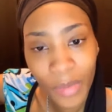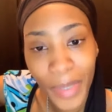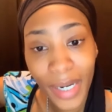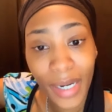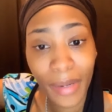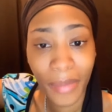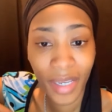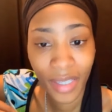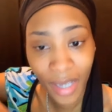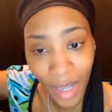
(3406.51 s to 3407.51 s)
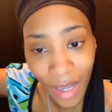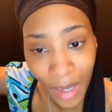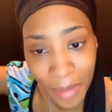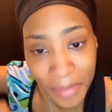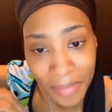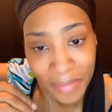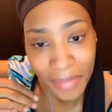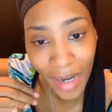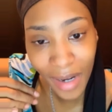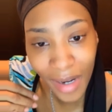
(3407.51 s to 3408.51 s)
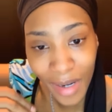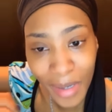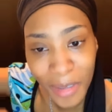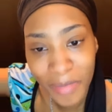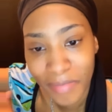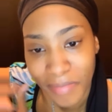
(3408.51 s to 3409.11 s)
but in the meantime, um,